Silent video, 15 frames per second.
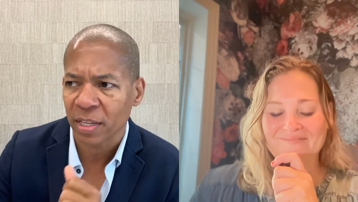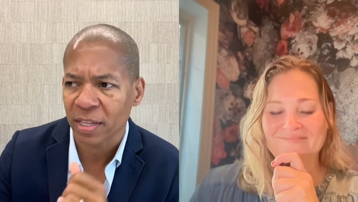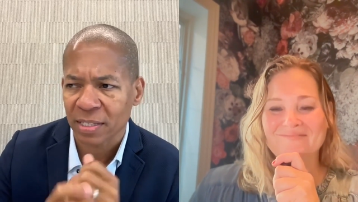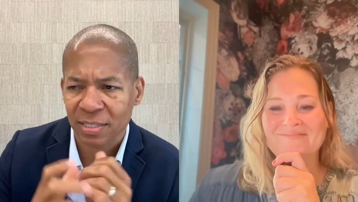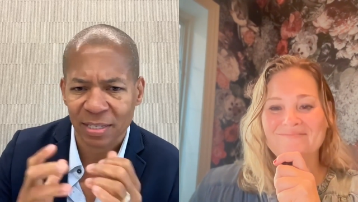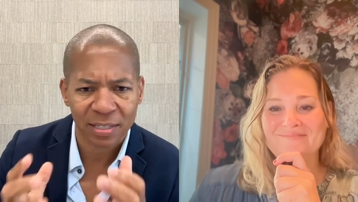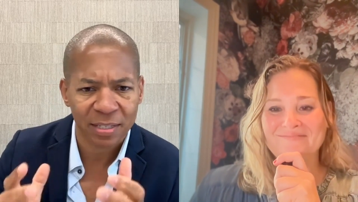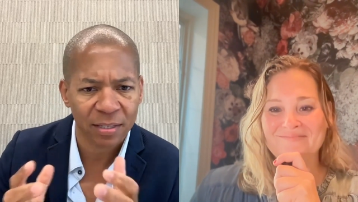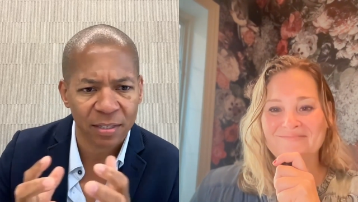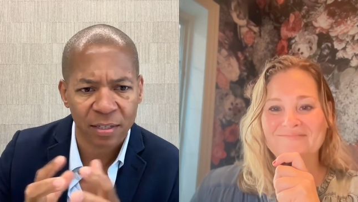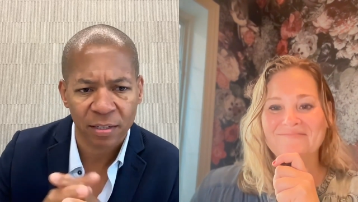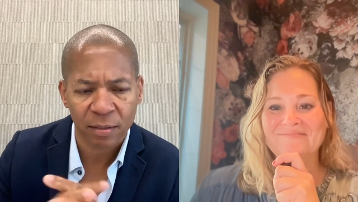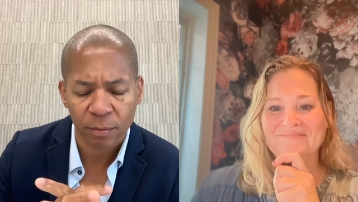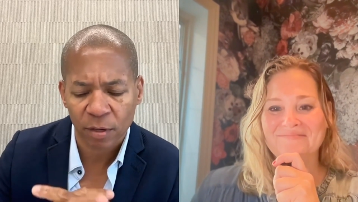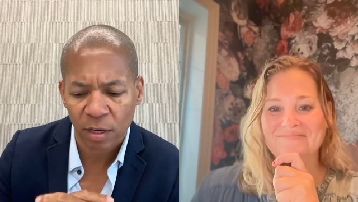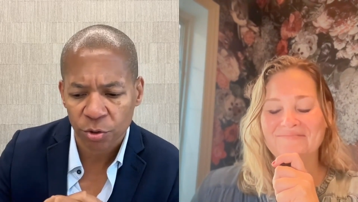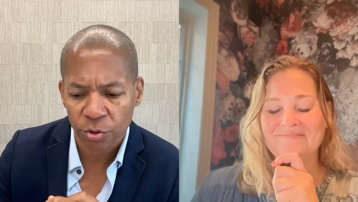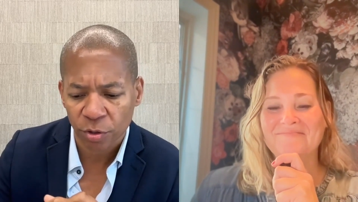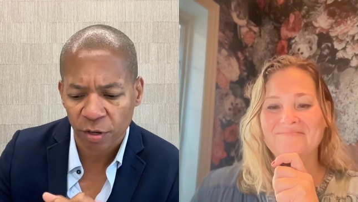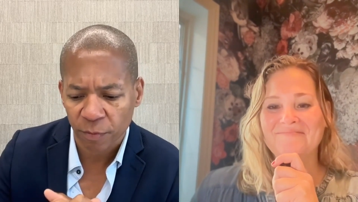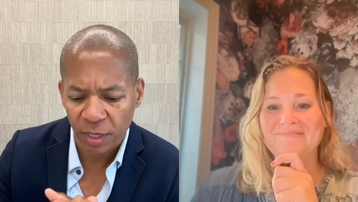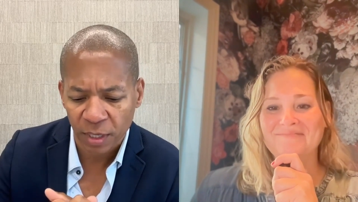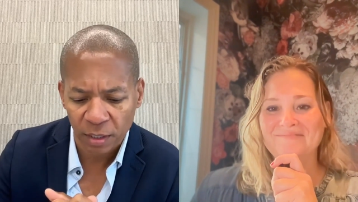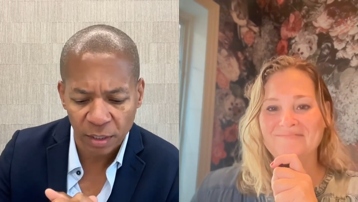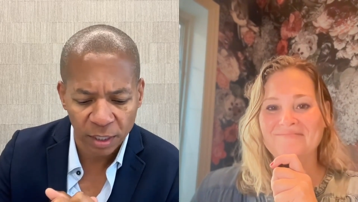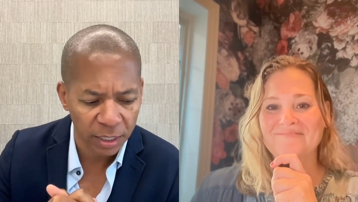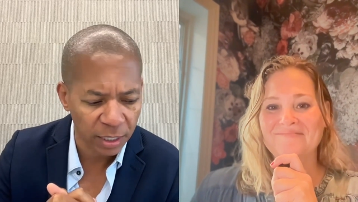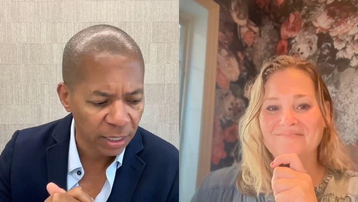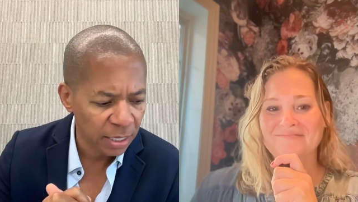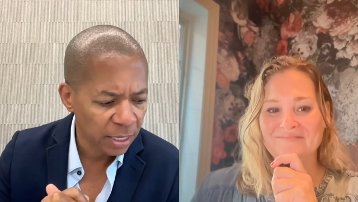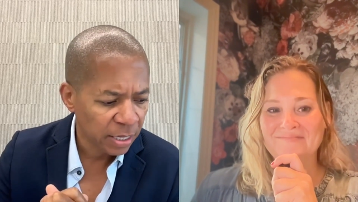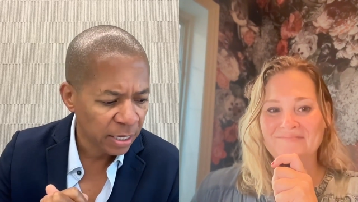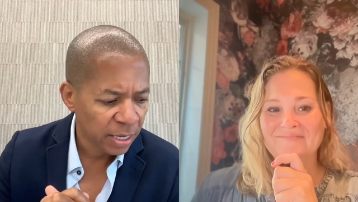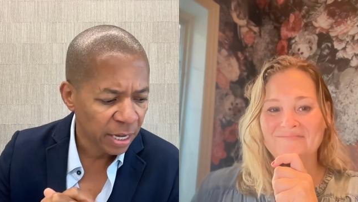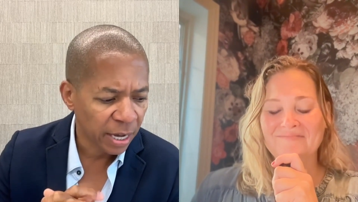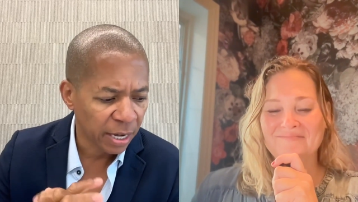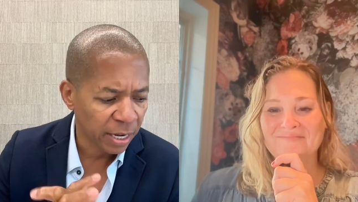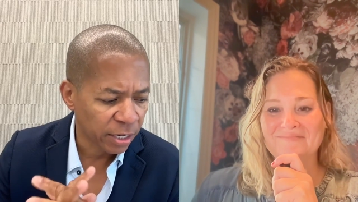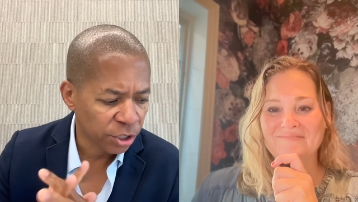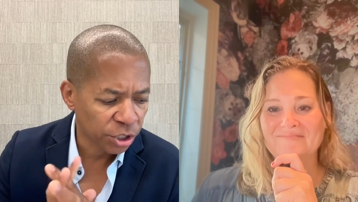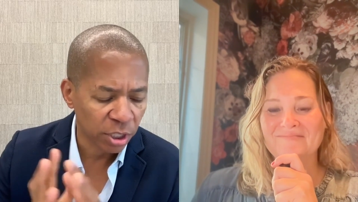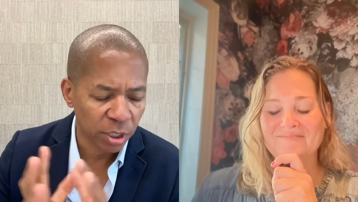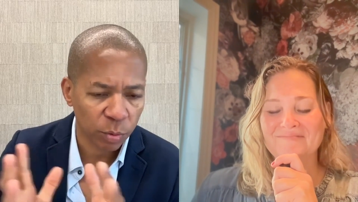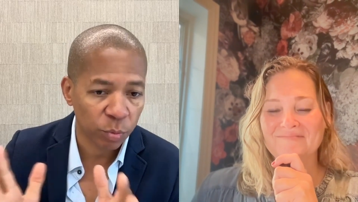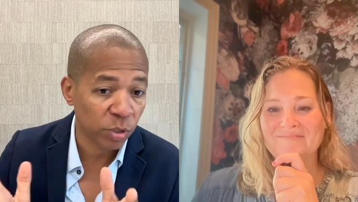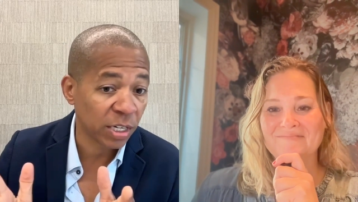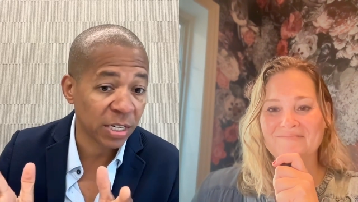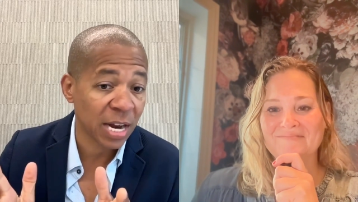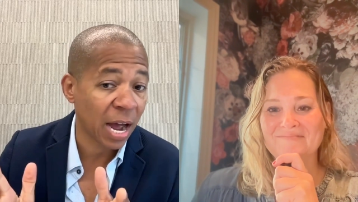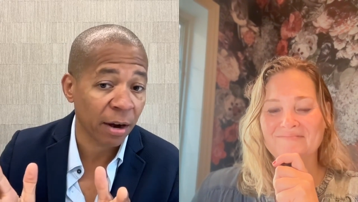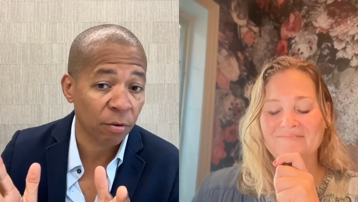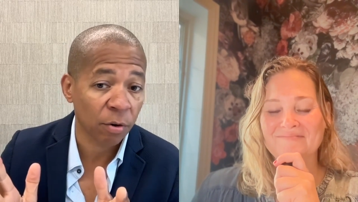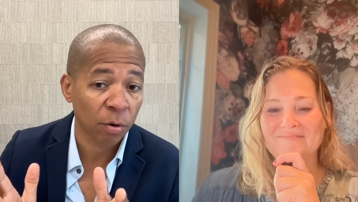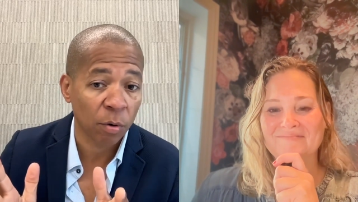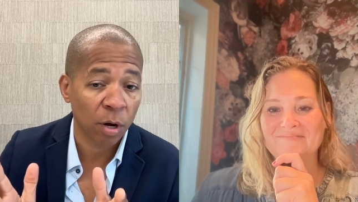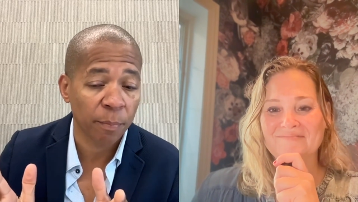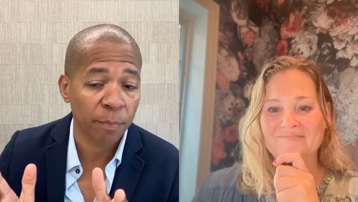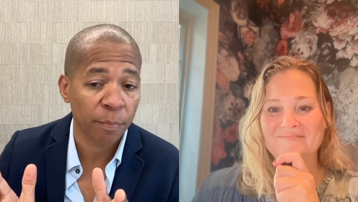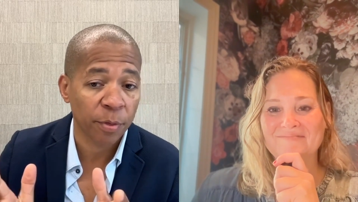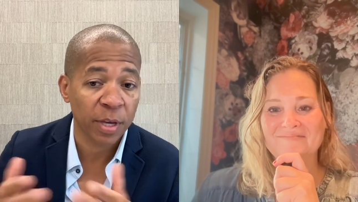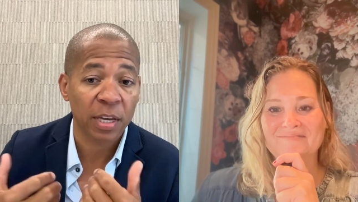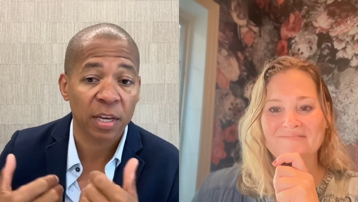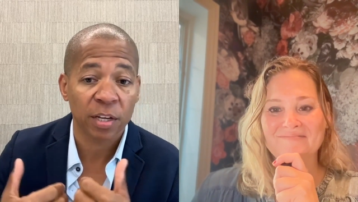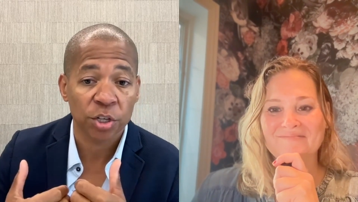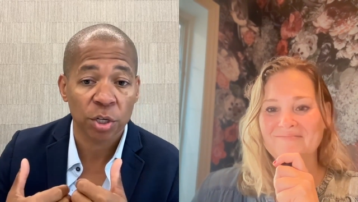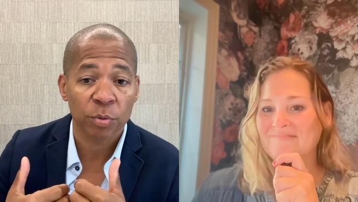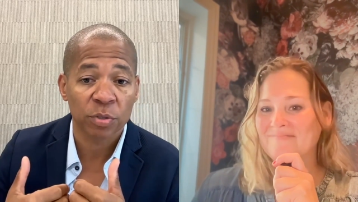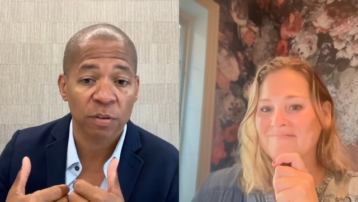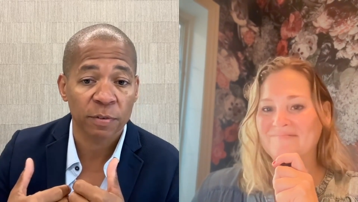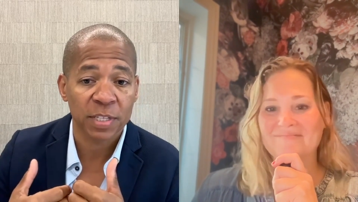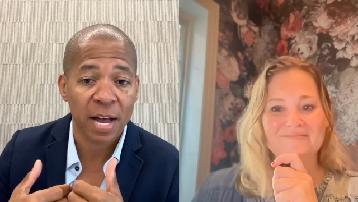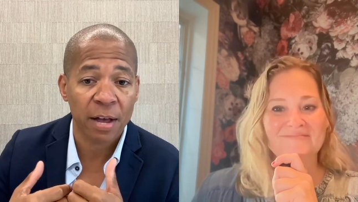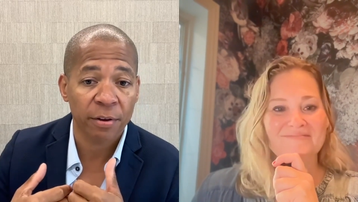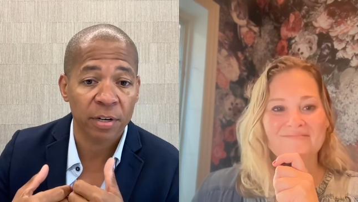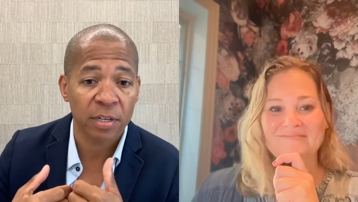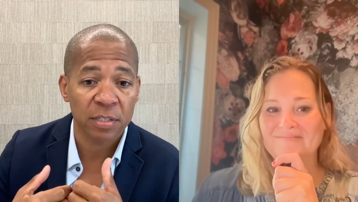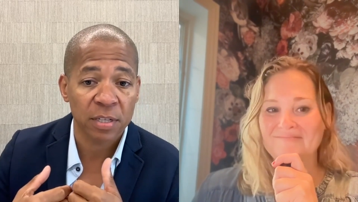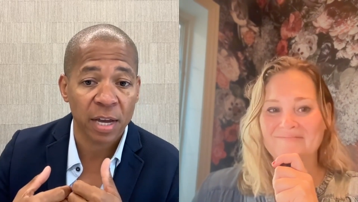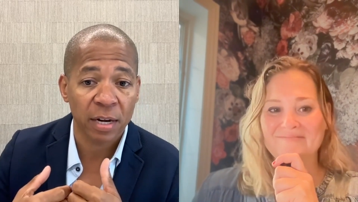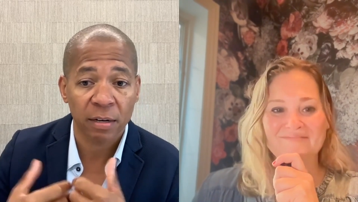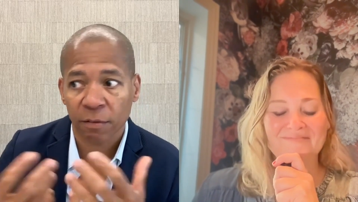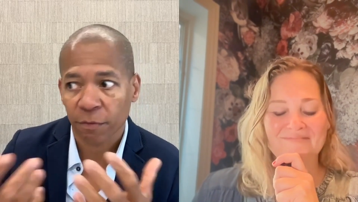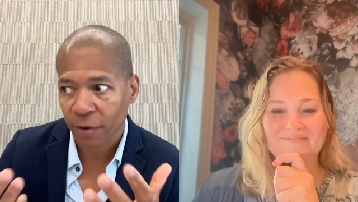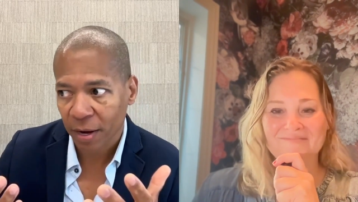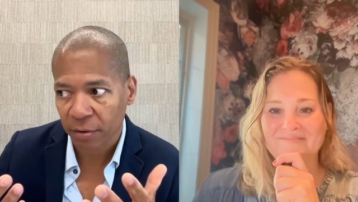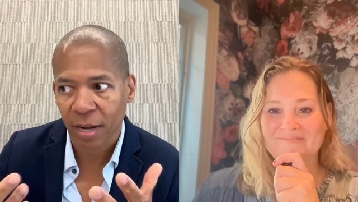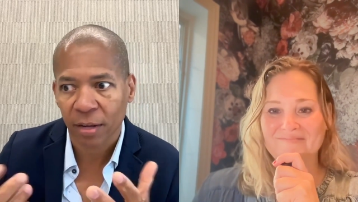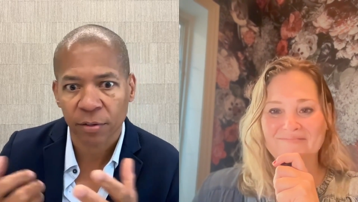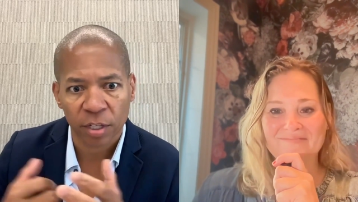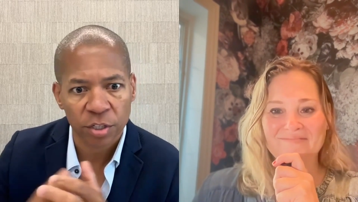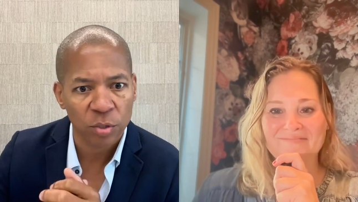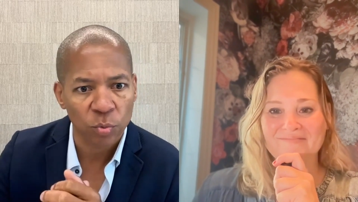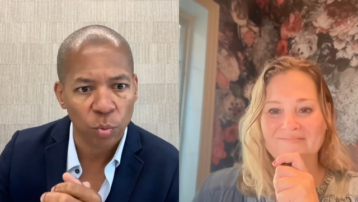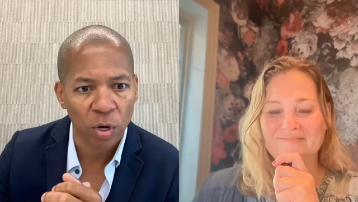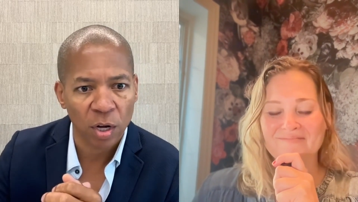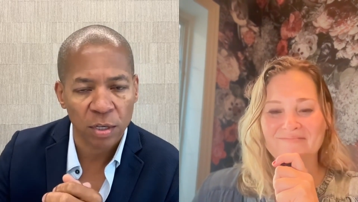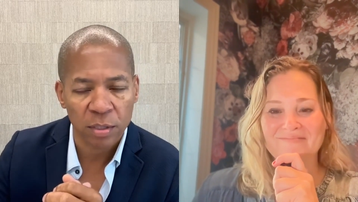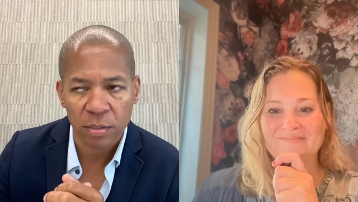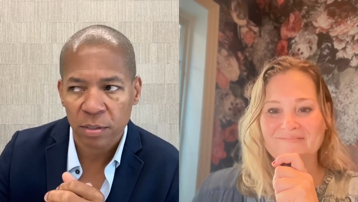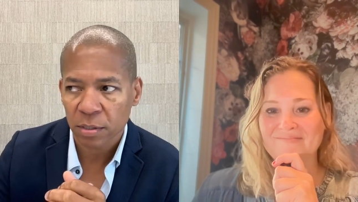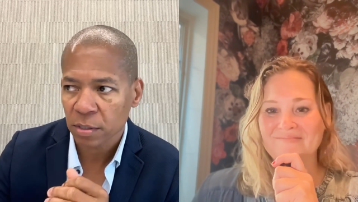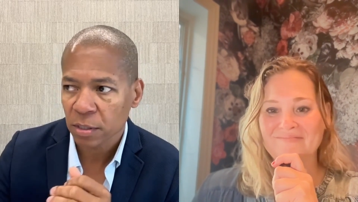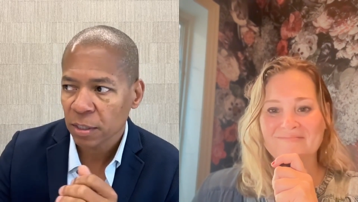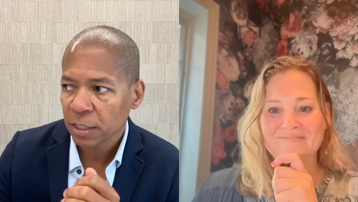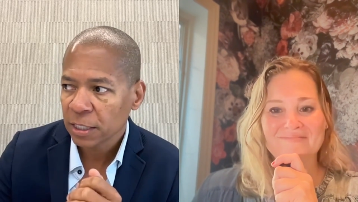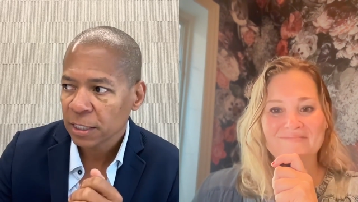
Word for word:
Speaker 1: and the, the, the country of Italy. And she did not grow up thinking she was of Italian descent and found out that she was